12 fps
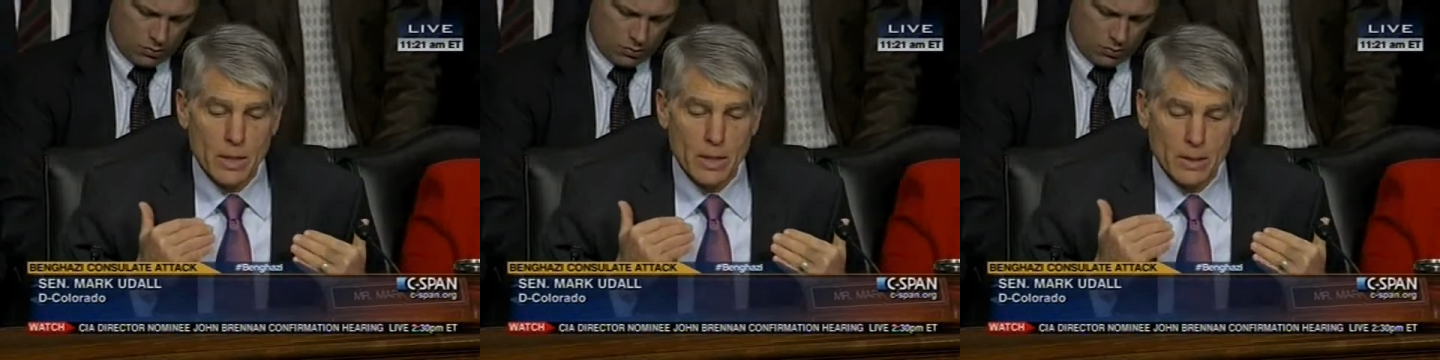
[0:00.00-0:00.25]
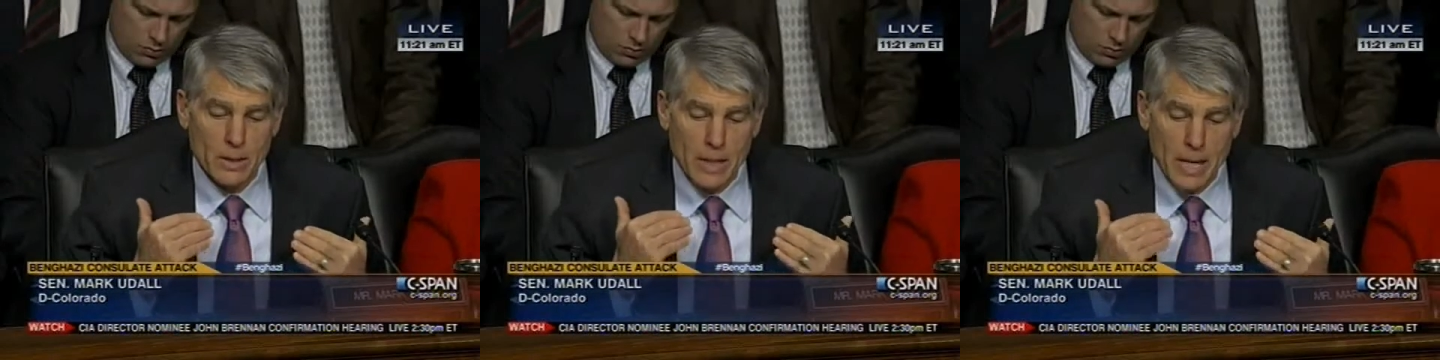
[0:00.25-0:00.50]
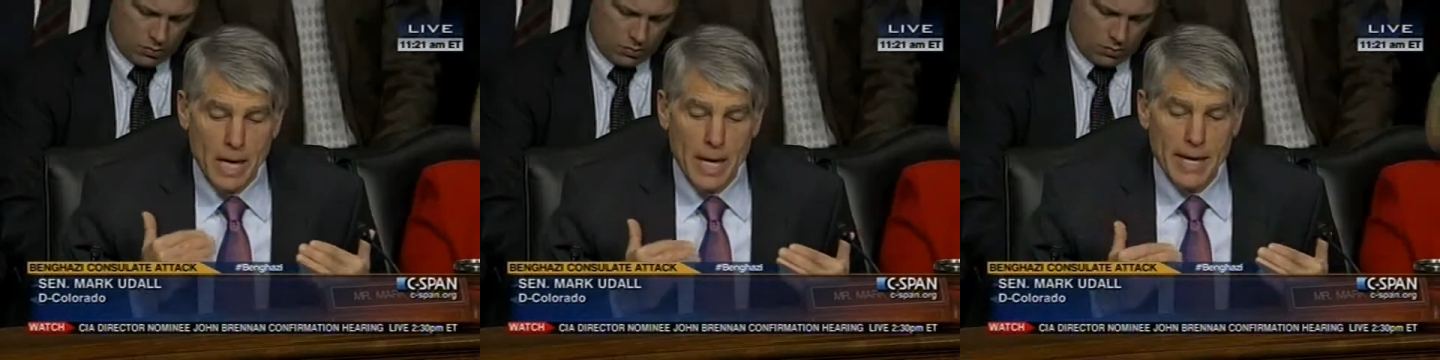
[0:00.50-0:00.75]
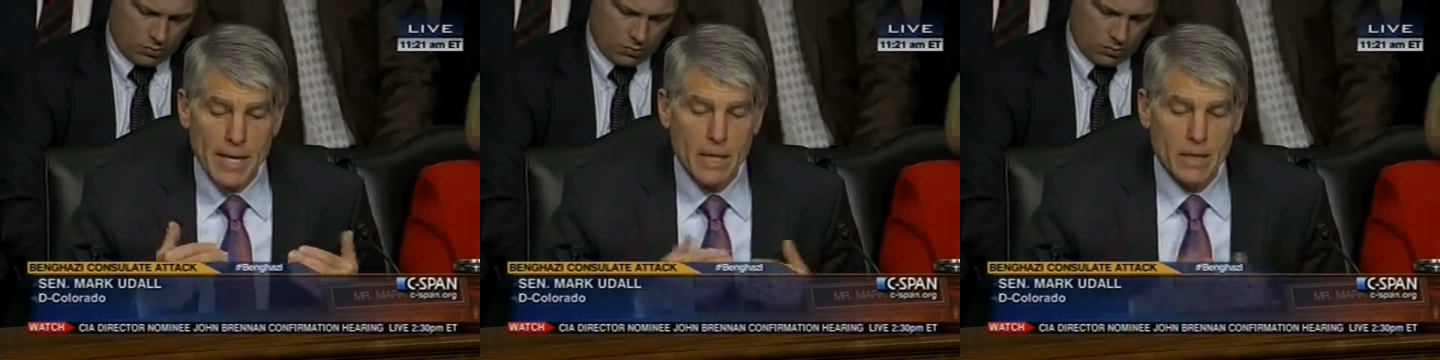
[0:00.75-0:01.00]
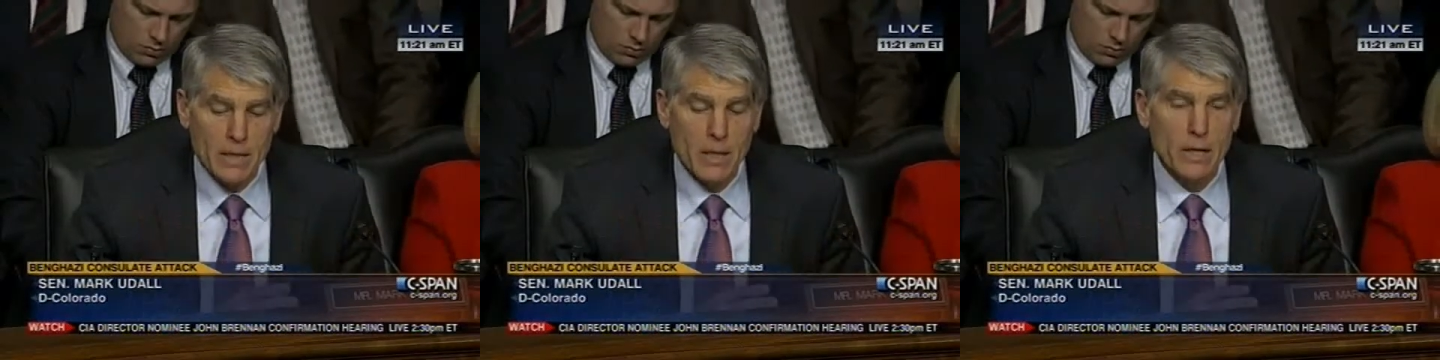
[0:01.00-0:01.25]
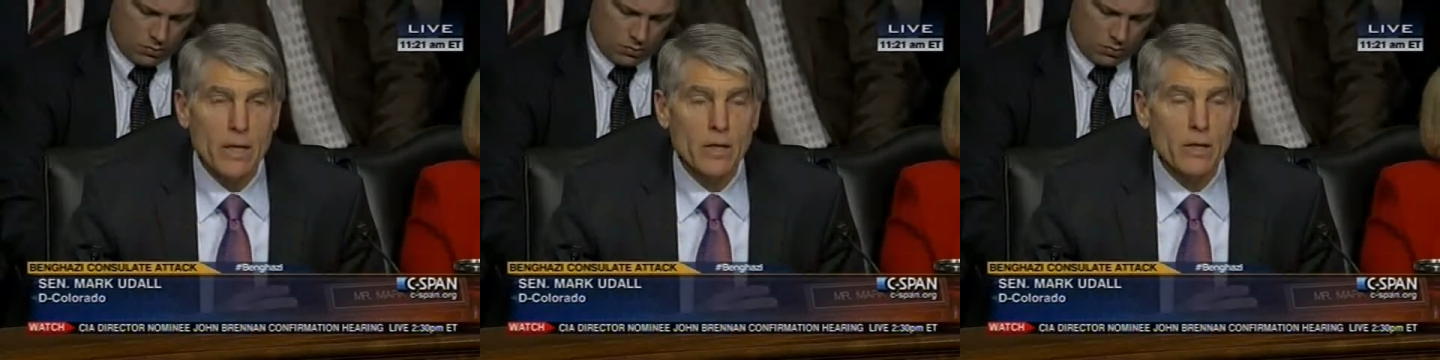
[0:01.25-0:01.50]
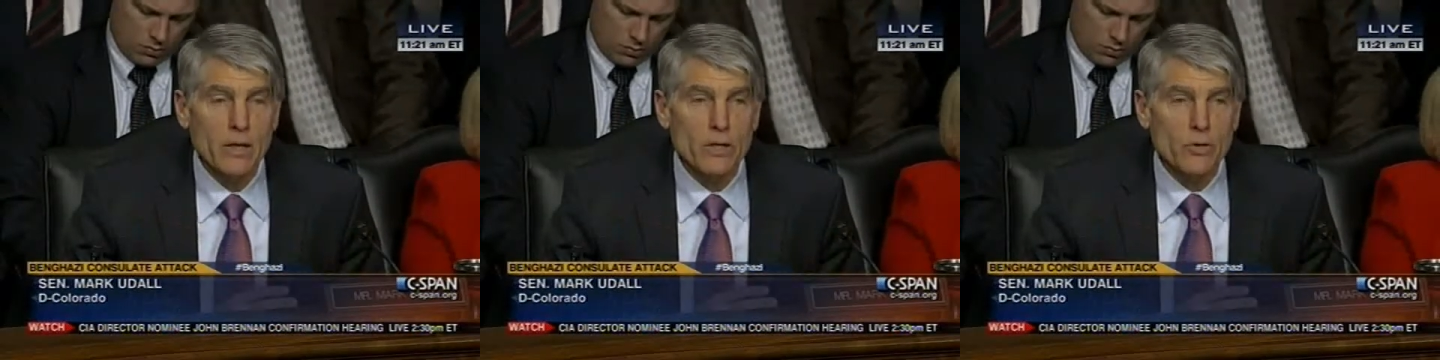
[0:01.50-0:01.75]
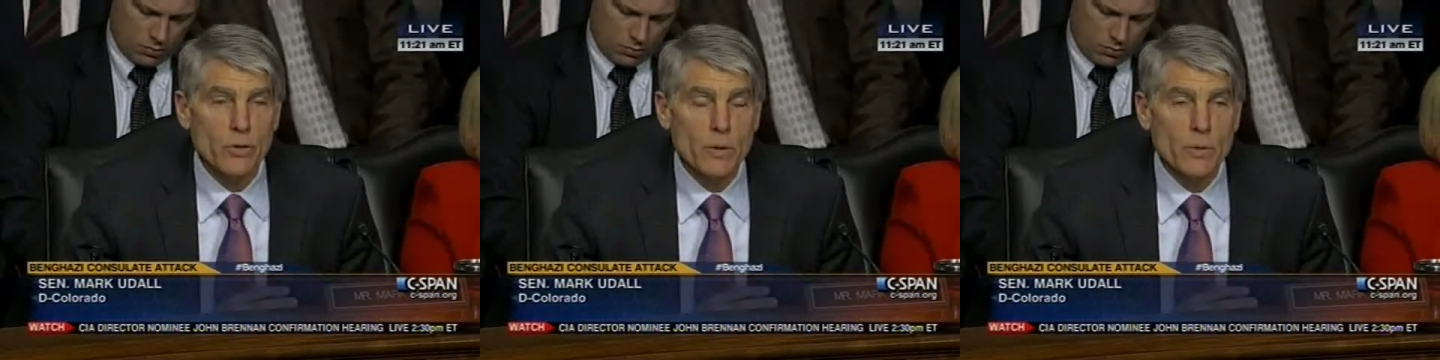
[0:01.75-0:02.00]
Speaker 1: uh, deny uh,
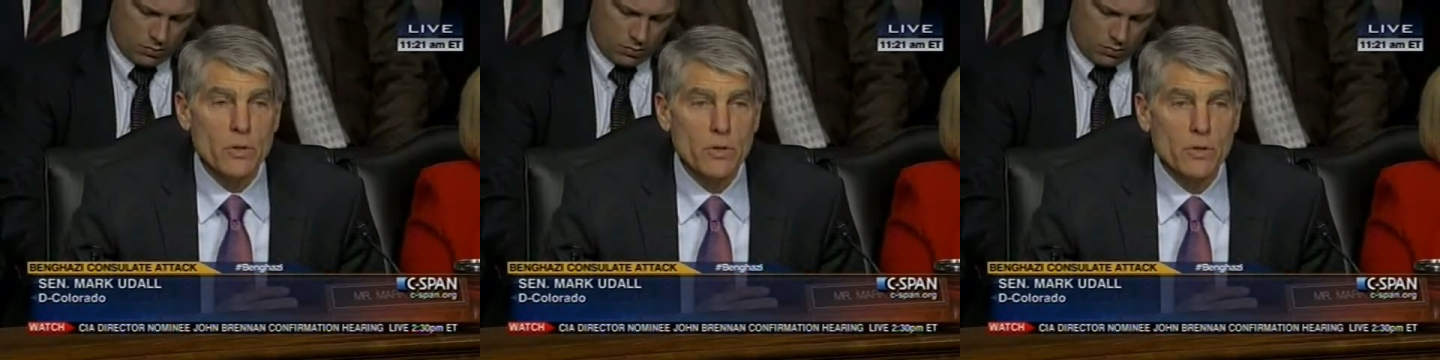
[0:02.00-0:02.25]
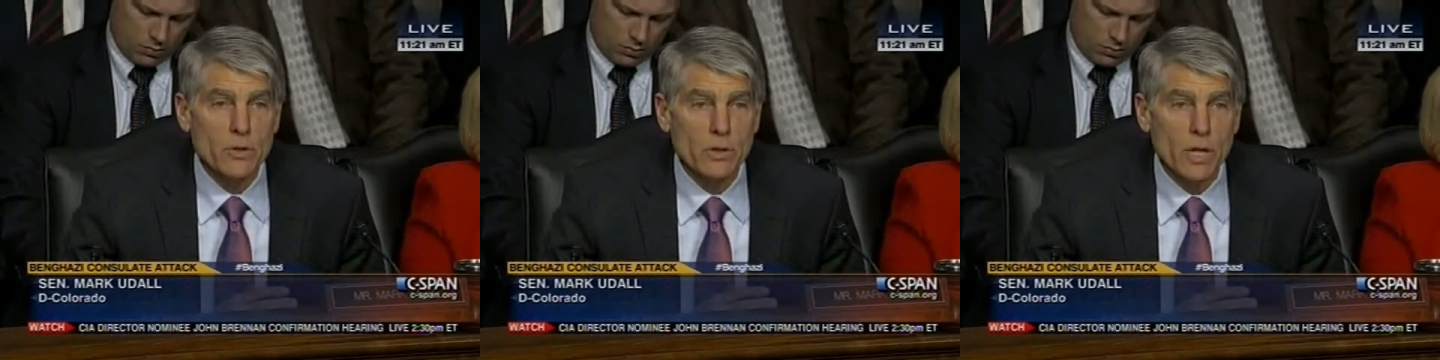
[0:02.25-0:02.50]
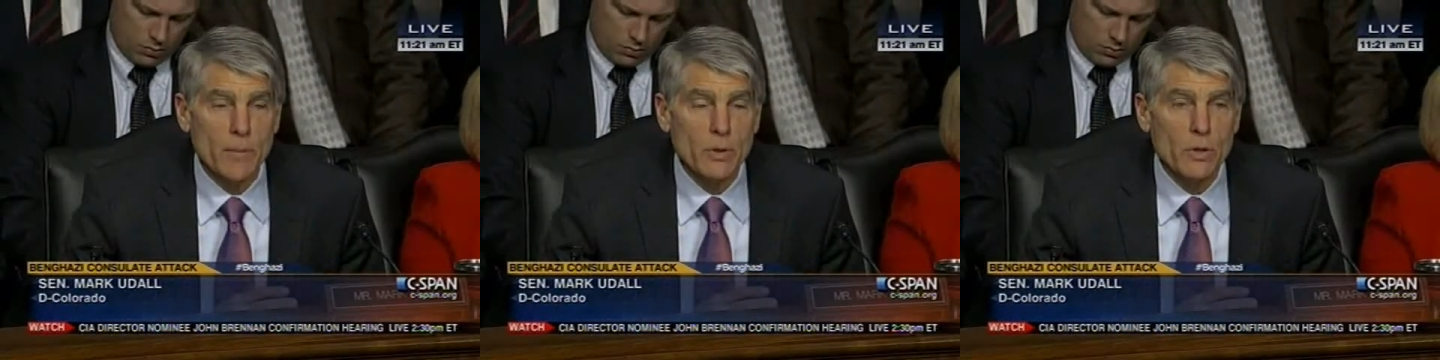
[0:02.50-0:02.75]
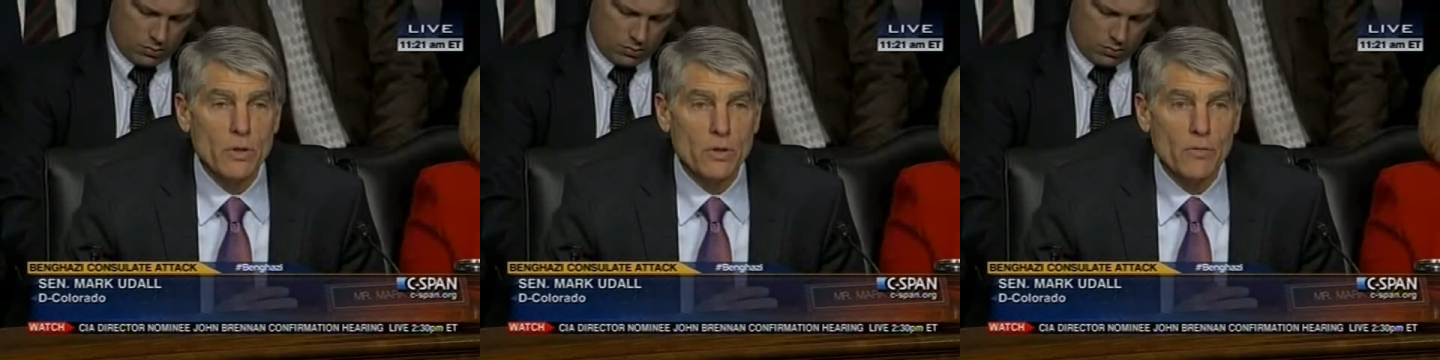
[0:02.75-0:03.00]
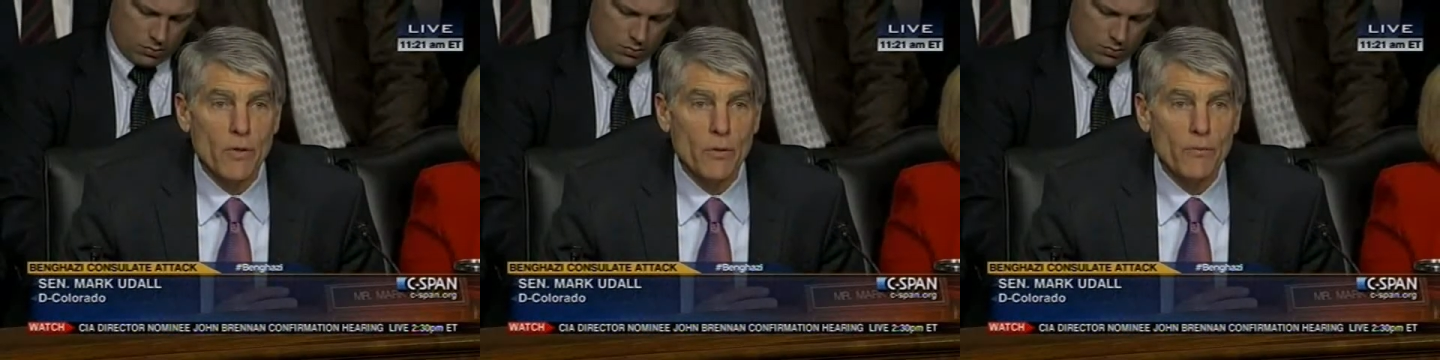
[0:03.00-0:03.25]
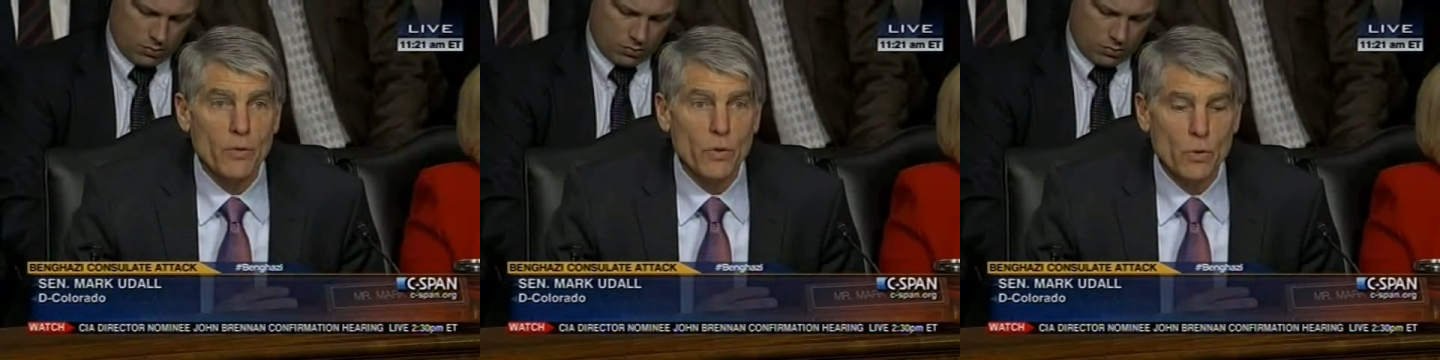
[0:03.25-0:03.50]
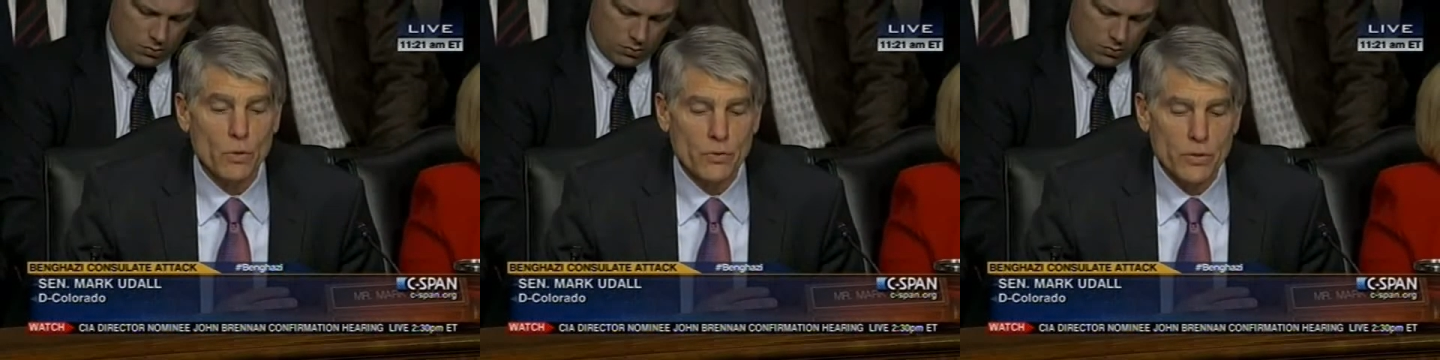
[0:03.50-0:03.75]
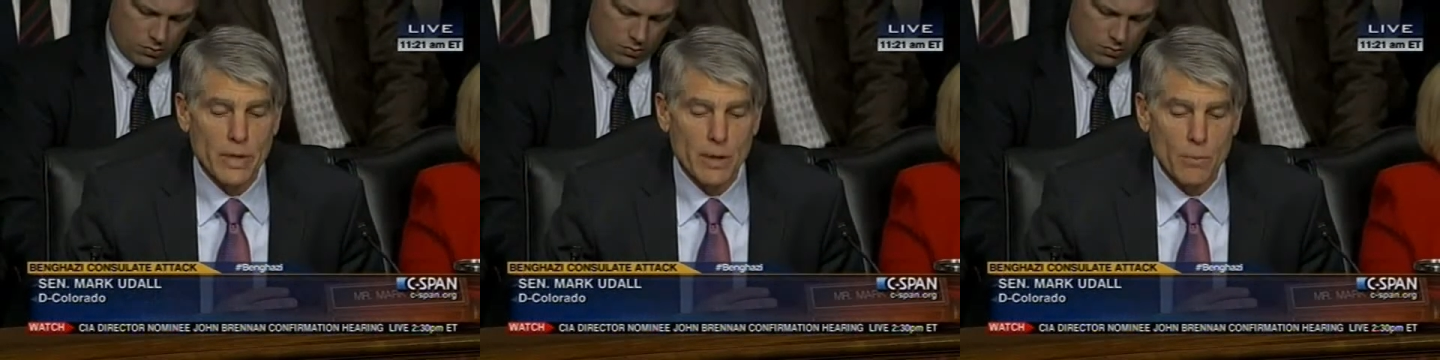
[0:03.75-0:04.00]
extremists the opportunities to develop
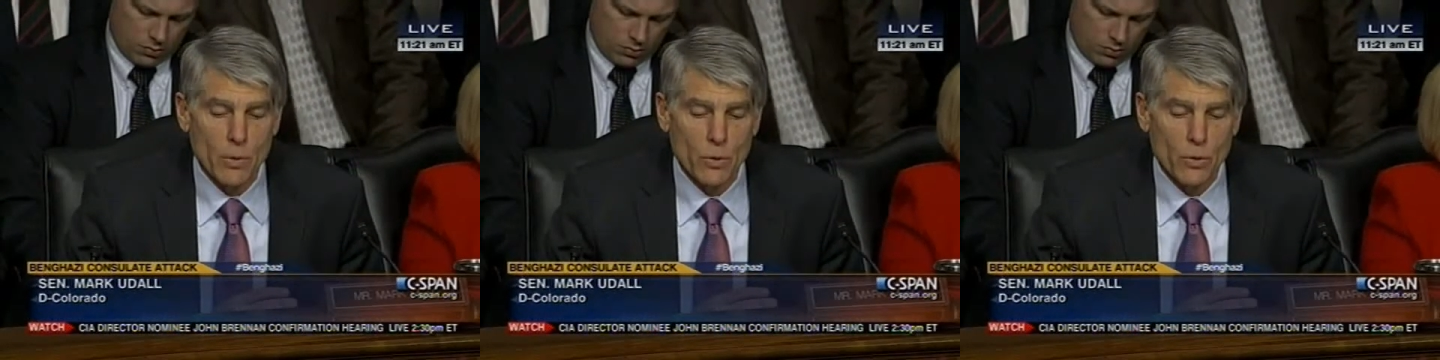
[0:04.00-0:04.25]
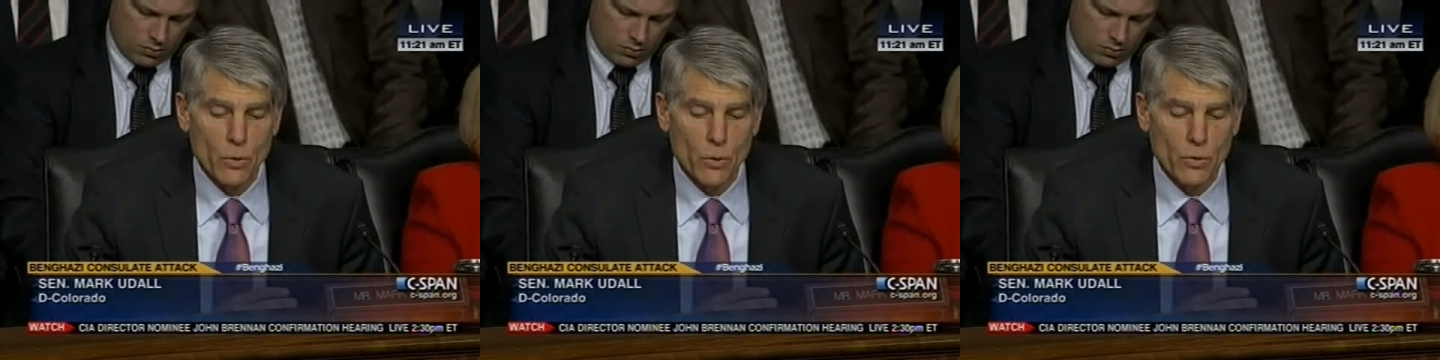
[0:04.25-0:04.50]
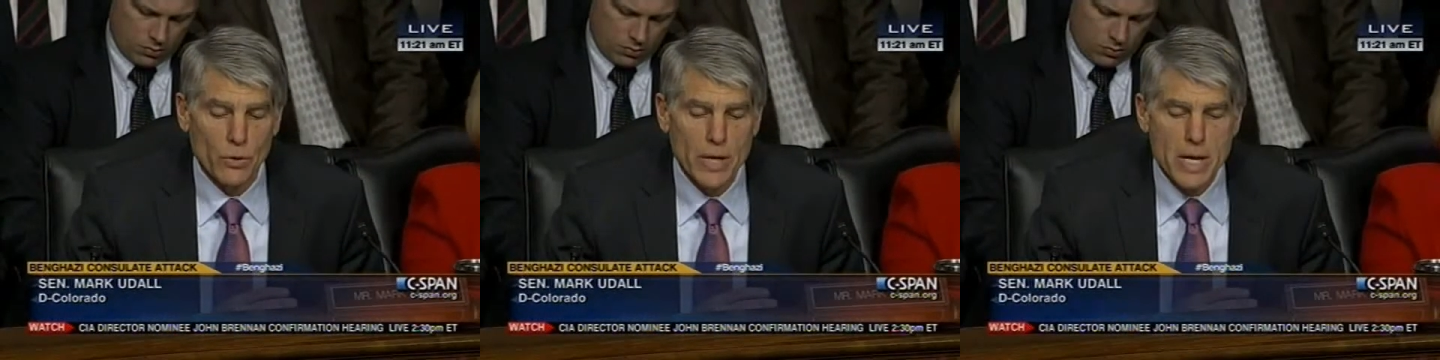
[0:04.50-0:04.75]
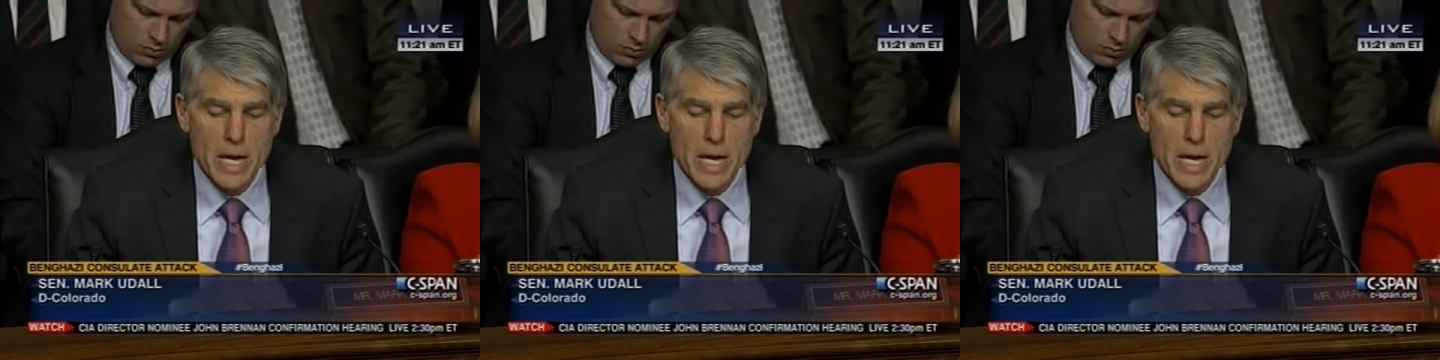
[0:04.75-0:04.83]
footholds in that part of the world.